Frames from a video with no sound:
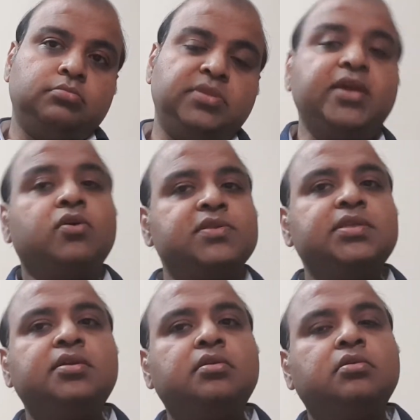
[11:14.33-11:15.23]
They
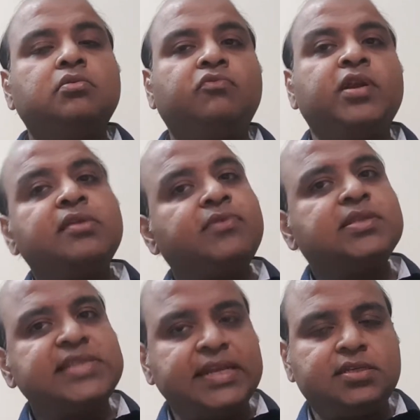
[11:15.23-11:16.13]
consider whatever
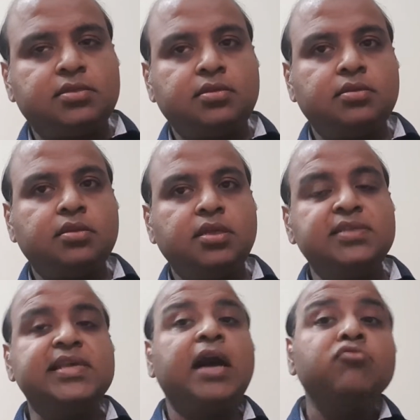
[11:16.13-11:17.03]
set
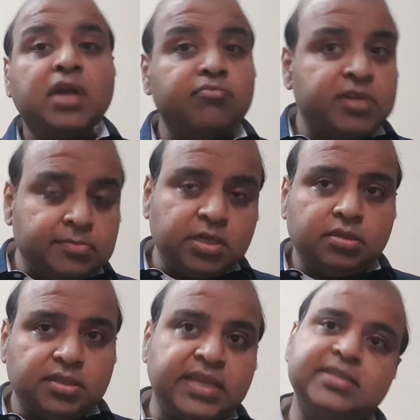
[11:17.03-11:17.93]
is uncountable,
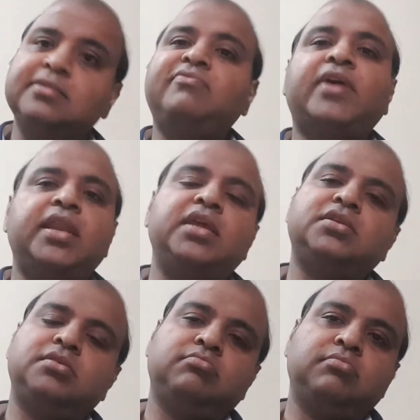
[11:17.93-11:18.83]
that is
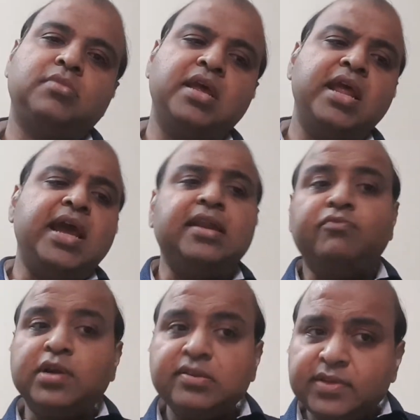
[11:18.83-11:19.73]
infinite, and
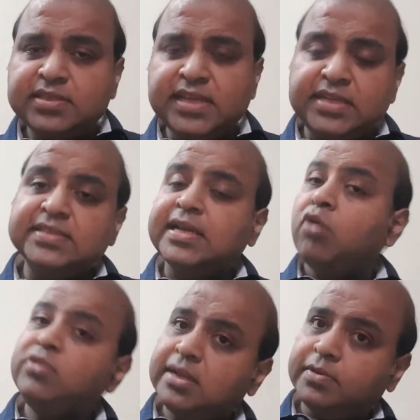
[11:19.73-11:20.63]
whatever set is
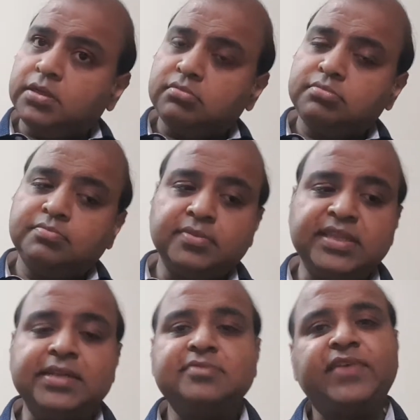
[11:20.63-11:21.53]
countable,
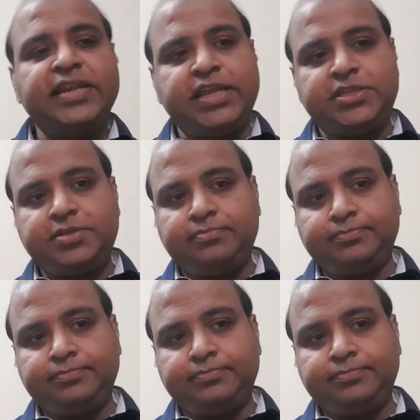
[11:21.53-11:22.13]
that is finite.